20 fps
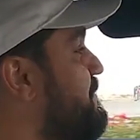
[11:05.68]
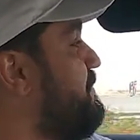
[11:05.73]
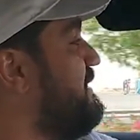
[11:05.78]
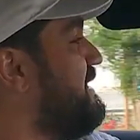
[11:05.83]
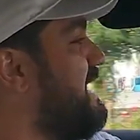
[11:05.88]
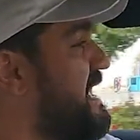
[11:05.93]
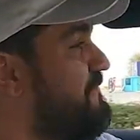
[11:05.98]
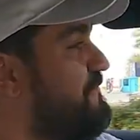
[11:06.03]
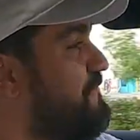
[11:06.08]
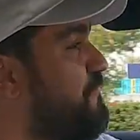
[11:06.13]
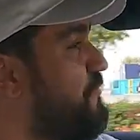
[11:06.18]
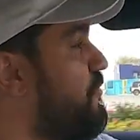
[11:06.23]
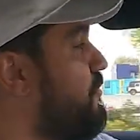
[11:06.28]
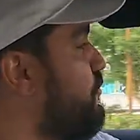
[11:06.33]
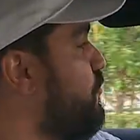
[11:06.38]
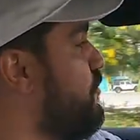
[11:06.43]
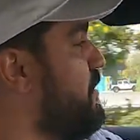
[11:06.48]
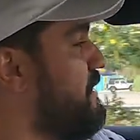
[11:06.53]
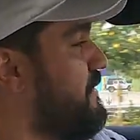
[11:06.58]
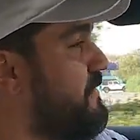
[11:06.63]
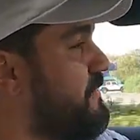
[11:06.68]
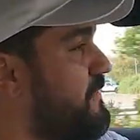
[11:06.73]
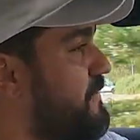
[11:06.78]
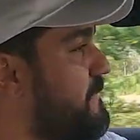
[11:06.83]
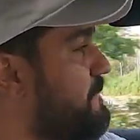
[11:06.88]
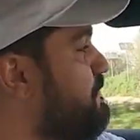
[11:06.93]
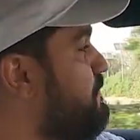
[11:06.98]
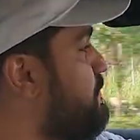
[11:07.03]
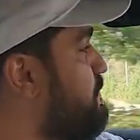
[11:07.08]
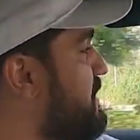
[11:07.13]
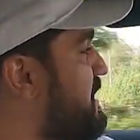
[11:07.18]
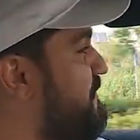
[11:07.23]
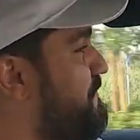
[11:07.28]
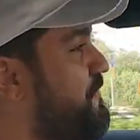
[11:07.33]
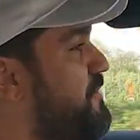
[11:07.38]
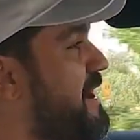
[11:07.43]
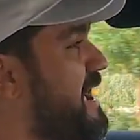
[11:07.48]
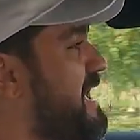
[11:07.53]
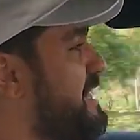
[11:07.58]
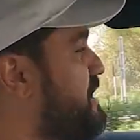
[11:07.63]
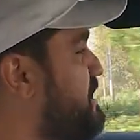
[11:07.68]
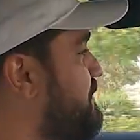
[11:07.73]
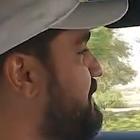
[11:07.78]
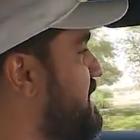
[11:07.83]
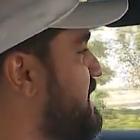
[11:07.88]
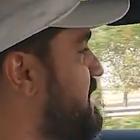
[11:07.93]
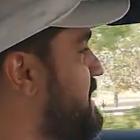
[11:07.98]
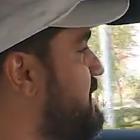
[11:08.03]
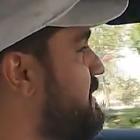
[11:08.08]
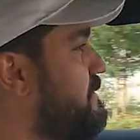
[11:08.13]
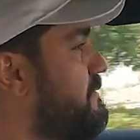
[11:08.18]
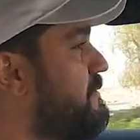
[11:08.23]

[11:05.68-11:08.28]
platform with. But if you ask me,